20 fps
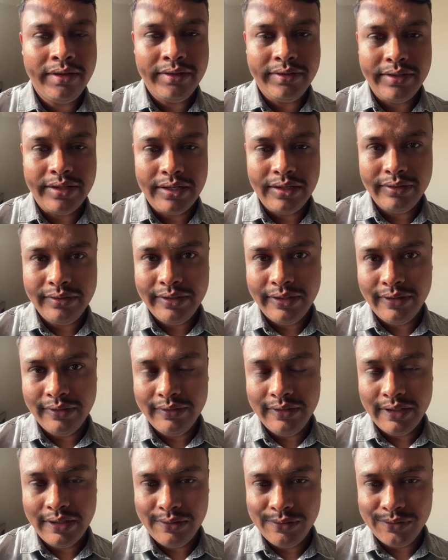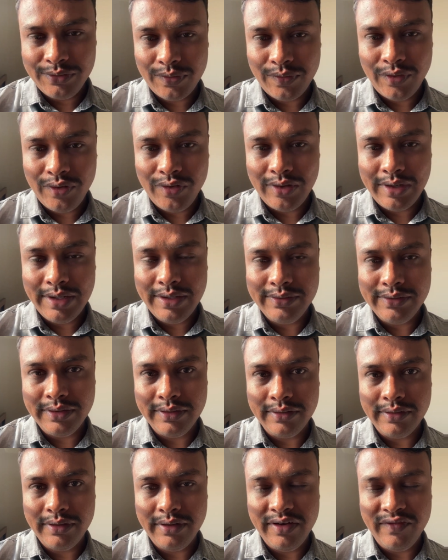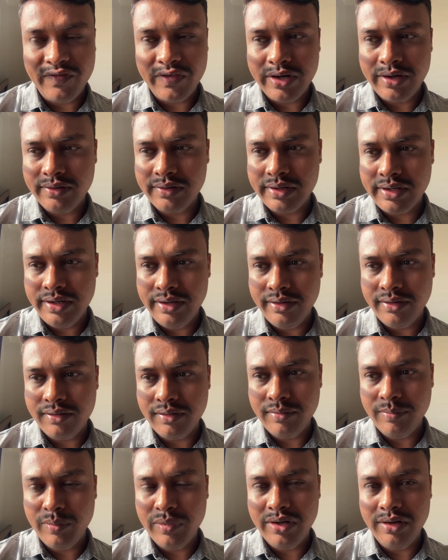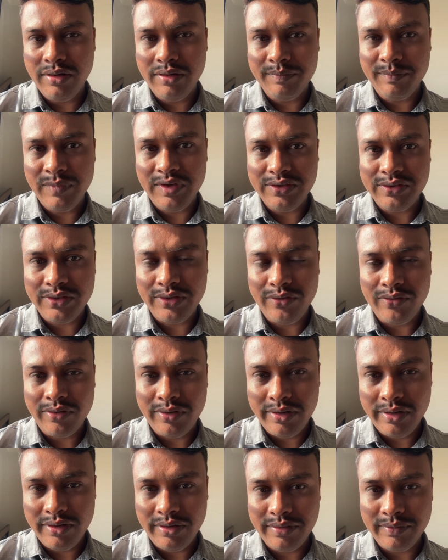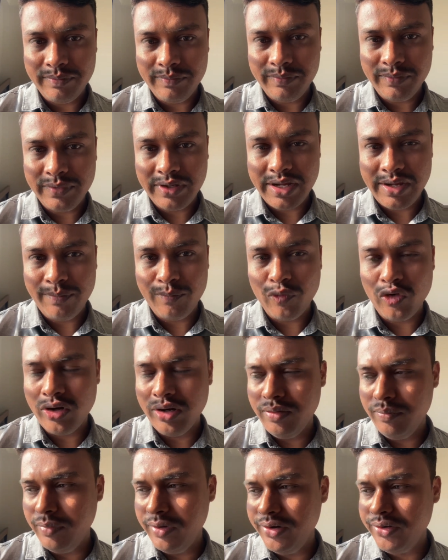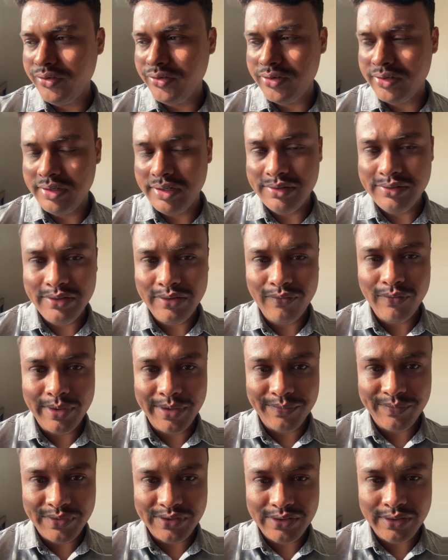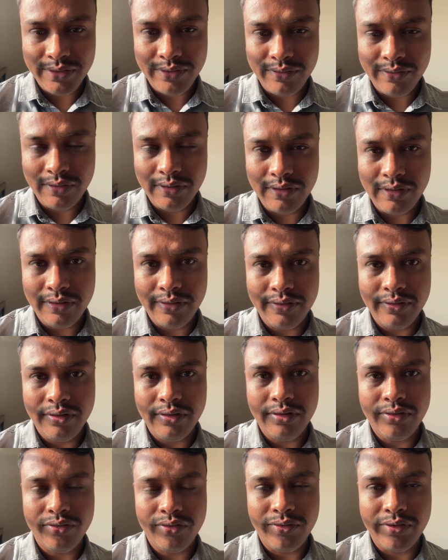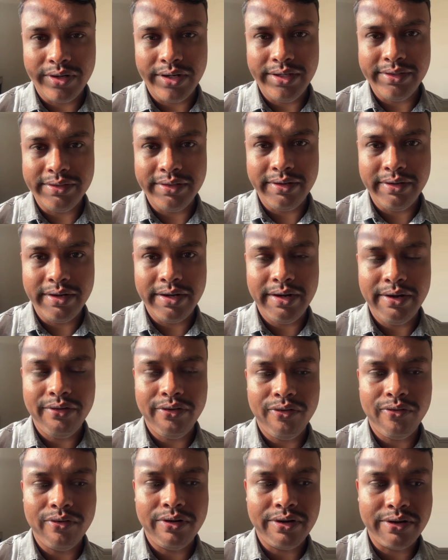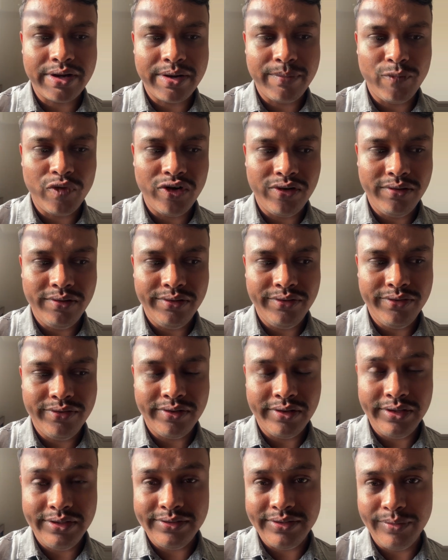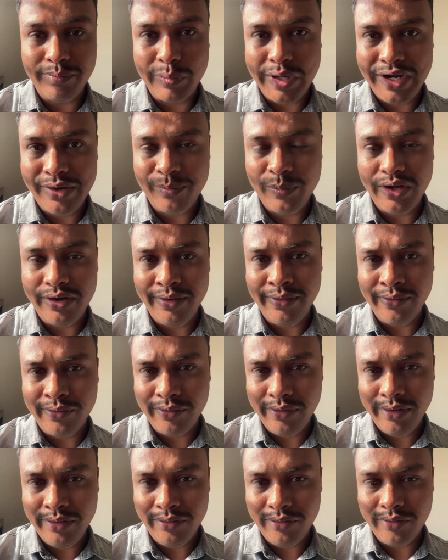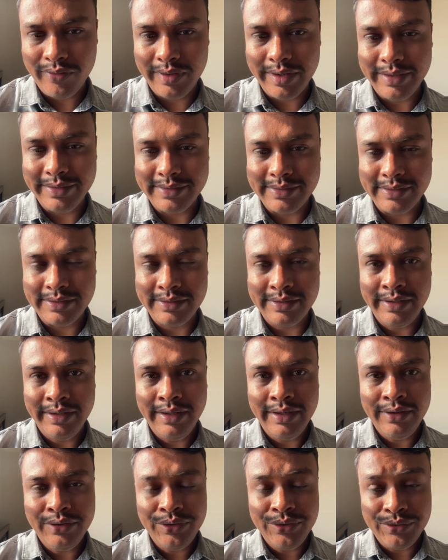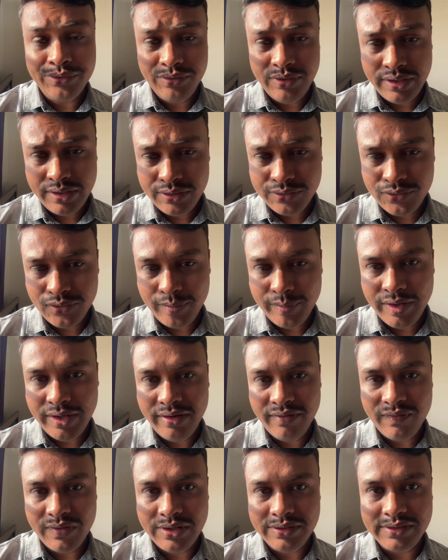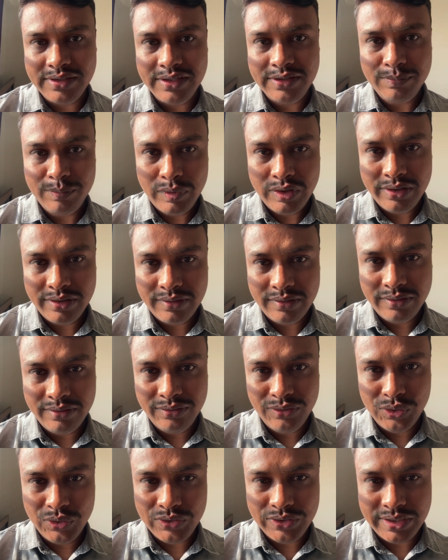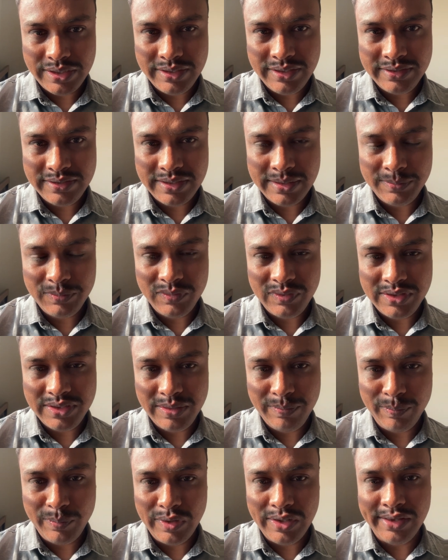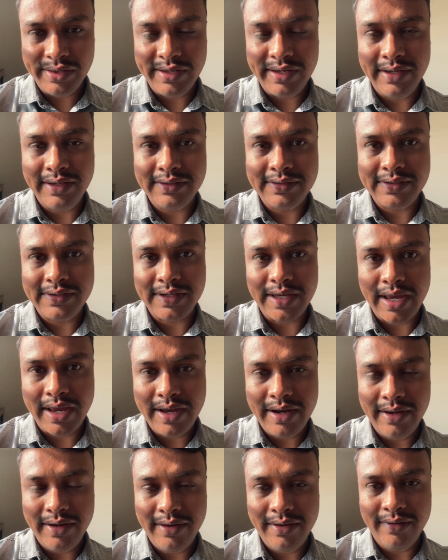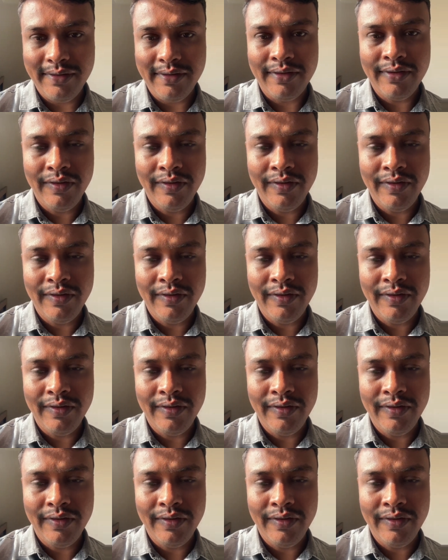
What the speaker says: yeah, they also utilizing a different like means encoder type model, but utilizing word precise tokenizer, and decoder type model utilizing byte pair encoding tokenizers. So there are so many differences, but those are the some simple things. And